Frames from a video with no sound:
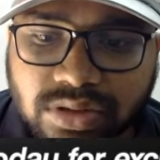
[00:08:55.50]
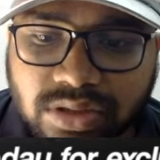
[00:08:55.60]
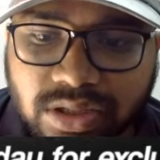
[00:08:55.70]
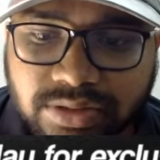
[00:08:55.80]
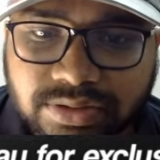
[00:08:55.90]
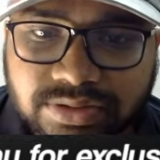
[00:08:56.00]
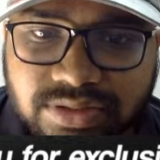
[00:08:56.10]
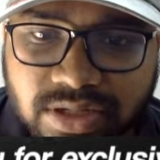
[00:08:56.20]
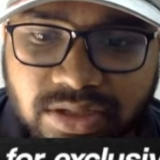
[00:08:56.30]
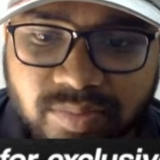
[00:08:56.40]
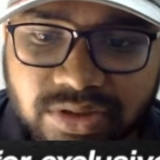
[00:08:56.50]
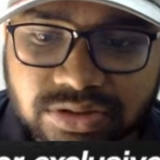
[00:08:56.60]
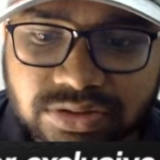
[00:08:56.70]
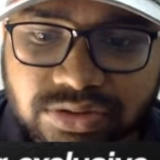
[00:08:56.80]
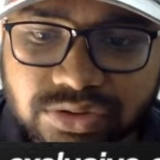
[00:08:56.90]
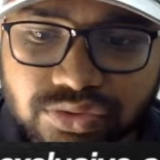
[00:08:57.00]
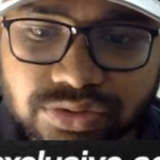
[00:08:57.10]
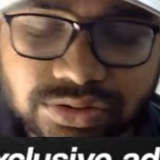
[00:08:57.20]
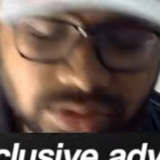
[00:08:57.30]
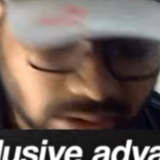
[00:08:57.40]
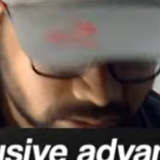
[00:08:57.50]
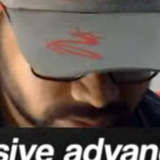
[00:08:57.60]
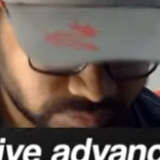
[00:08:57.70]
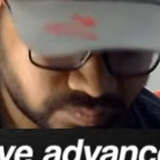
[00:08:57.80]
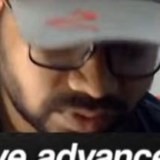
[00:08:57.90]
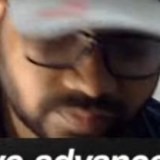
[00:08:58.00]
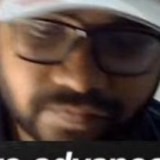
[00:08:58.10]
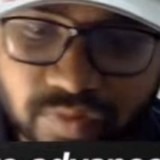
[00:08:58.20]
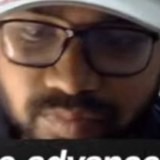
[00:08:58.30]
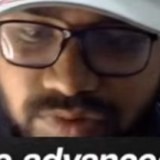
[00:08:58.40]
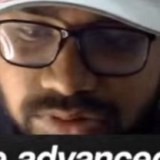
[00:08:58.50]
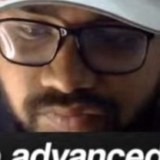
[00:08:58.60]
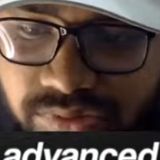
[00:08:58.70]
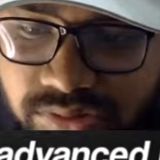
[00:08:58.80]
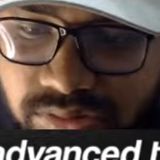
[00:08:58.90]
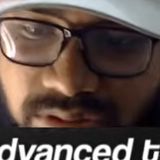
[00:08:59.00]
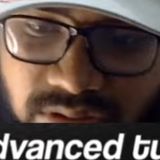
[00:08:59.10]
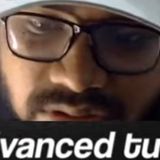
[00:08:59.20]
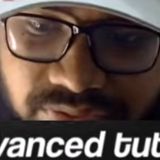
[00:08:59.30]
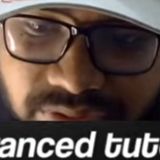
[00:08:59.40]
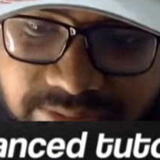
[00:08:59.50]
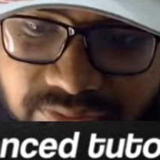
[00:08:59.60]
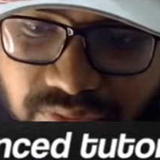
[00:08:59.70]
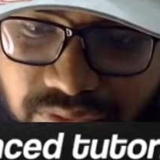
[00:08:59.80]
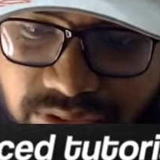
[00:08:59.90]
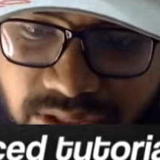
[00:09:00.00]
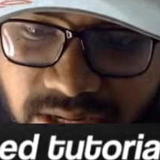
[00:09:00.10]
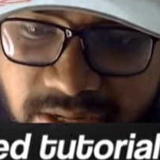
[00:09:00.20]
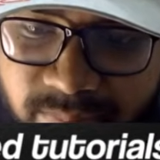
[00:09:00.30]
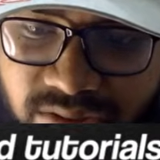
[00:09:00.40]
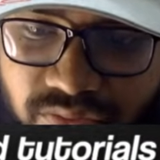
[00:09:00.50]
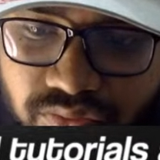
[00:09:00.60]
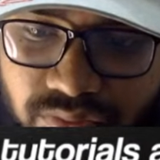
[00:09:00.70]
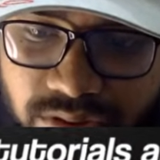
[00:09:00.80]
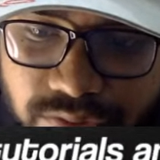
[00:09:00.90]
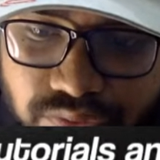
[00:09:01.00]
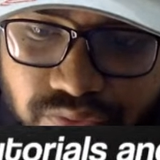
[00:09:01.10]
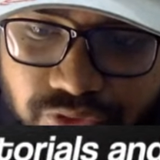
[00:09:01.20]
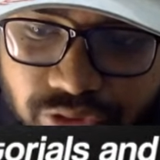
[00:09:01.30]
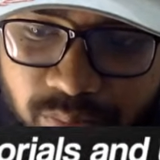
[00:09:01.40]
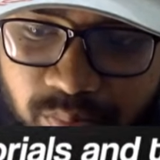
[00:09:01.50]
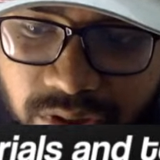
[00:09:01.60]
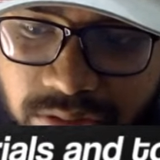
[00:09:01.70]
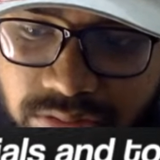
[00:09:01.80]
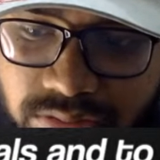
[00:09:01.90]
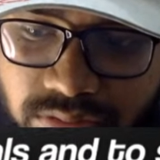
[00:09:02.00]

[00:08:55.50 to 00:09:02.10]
And this animation should start somewhere from this one. So let's go to the add menu and choose trim path.